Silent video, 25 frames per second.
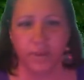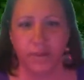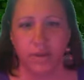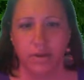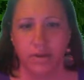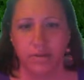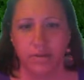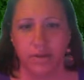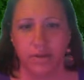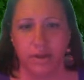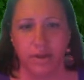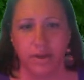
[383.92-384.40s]

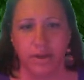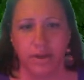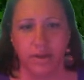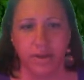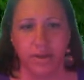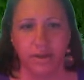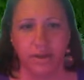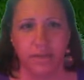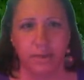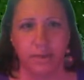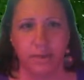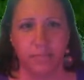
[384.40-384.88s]
Try not to
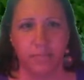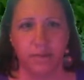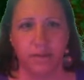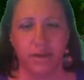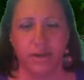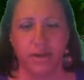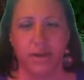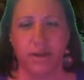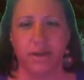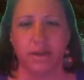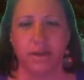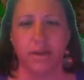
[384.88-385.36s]
jump into
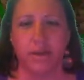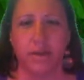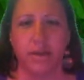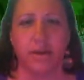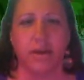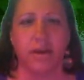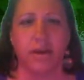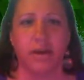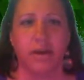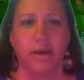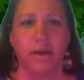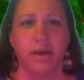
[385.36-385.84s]

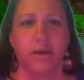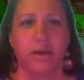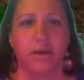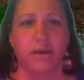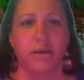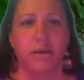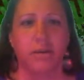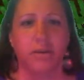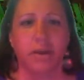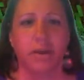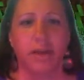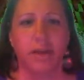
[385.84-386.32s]
anything.
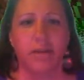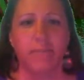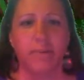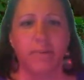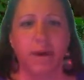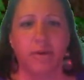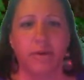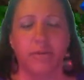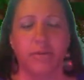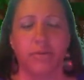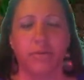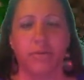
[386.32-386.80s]
You need
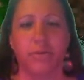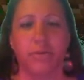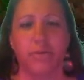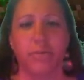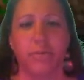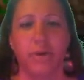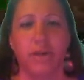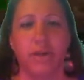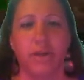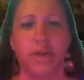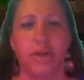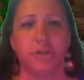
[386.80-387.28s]
about
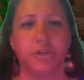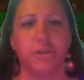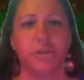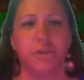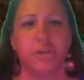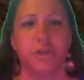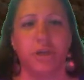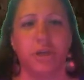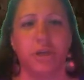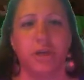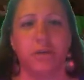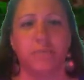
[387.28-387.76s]
3
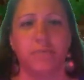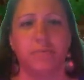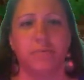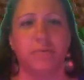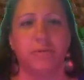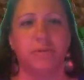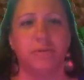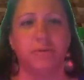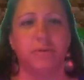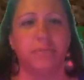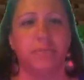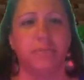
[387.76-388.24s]
sheep
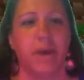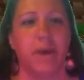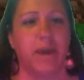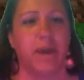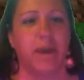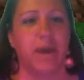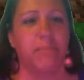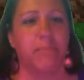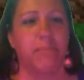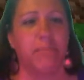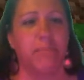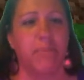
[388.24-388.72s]
to make
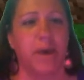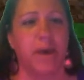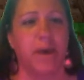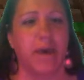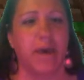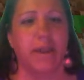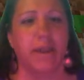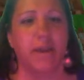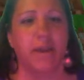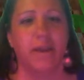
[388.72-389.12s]
a bed,